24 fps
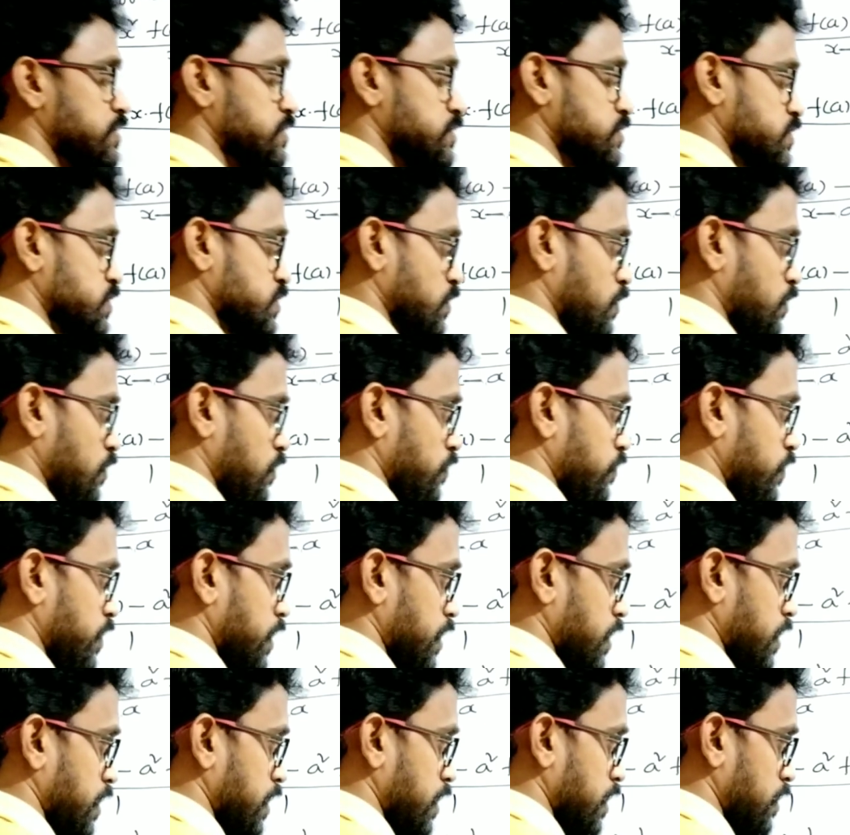So,
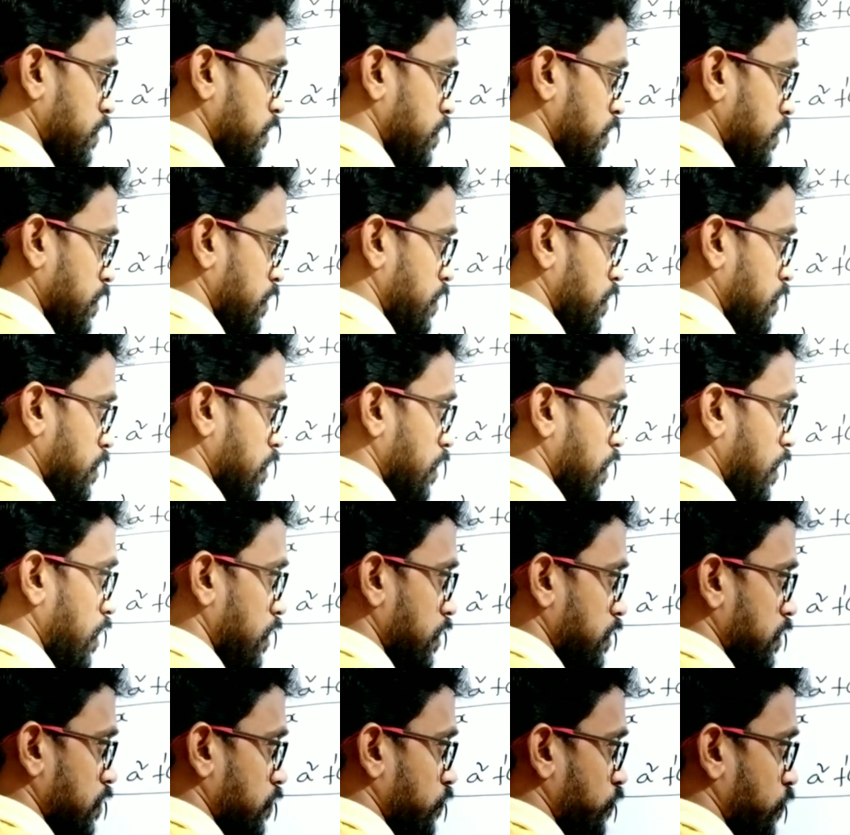very clear,
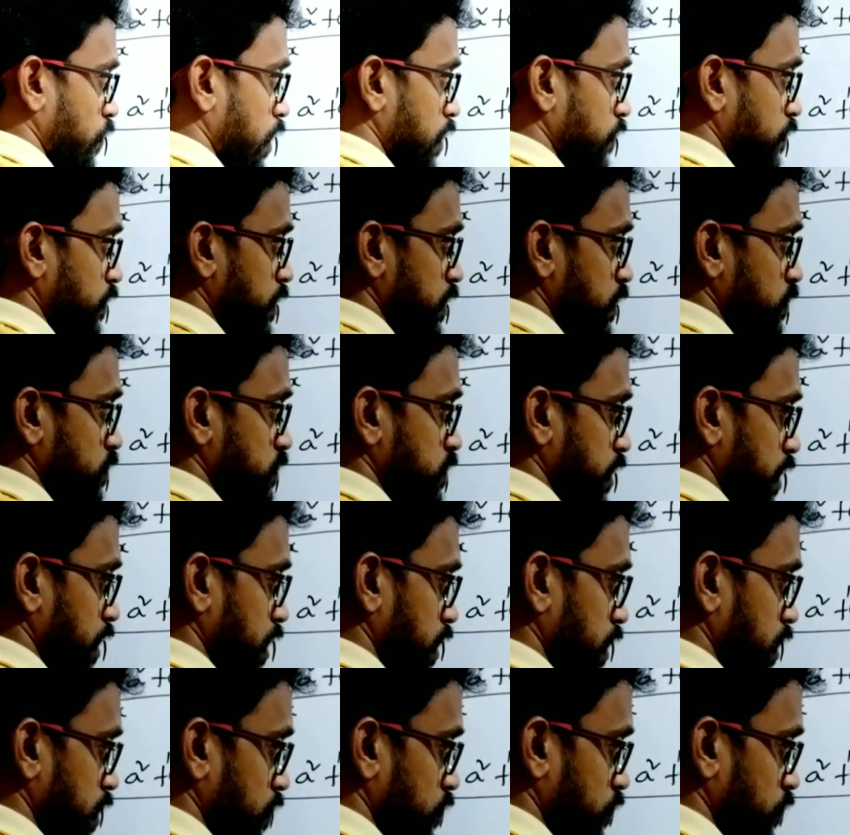log 5 into 3,